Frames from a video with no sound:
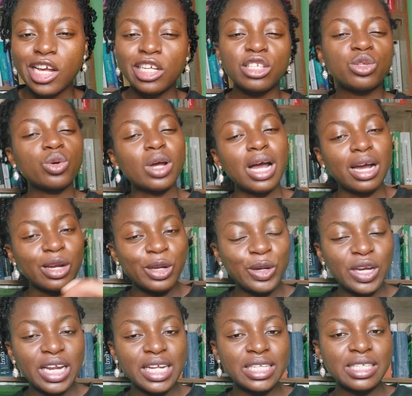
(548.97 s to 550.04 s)
So
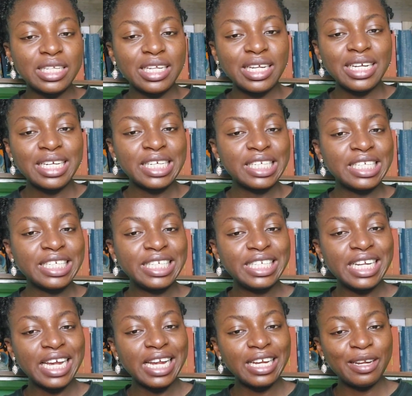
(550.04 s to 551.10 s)
calculate
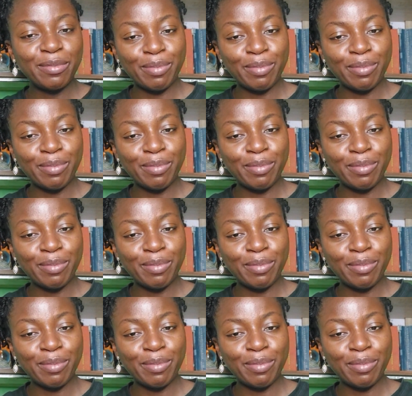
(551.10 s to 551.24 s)
daily